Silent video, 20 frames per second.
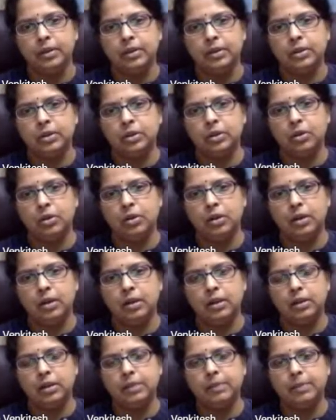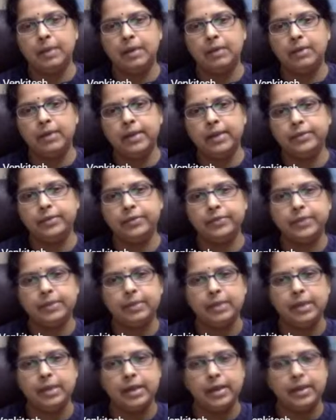So the power at 50
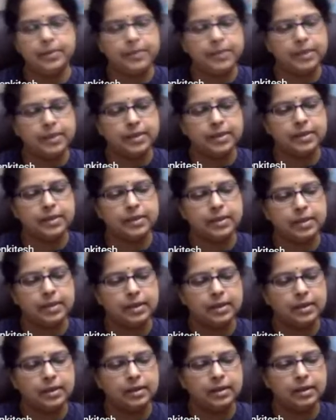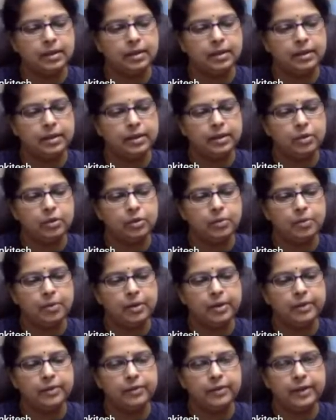milliamps is
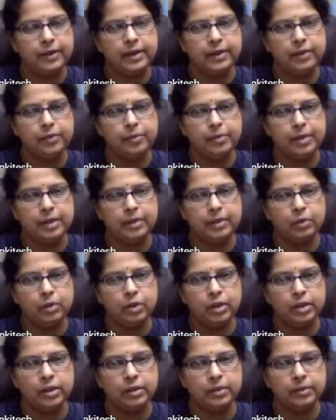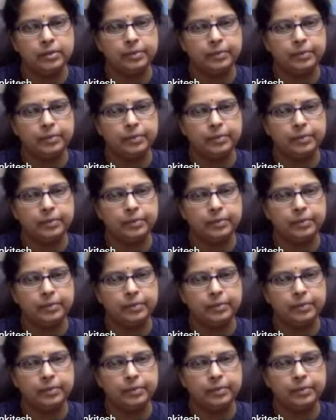0.5 milliwatt.